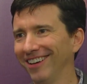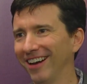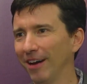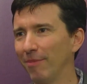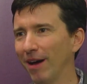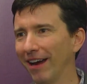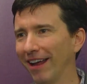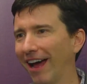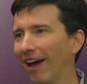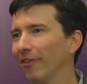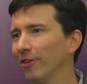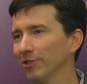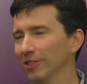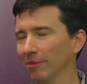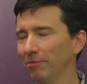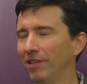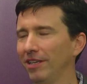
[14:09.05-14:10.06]
about how
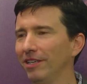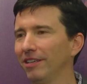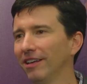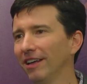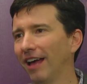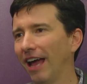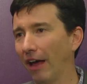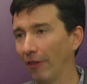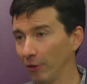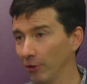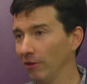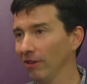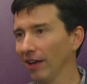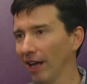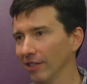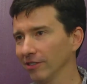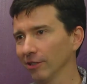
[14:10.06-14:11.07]
this can be, how they're
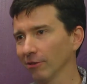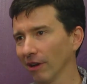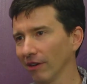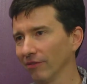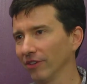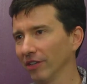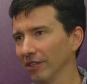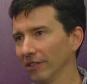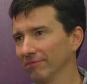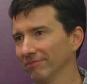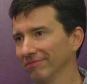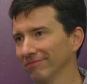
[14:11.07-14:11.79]
utilizing crowdfunding.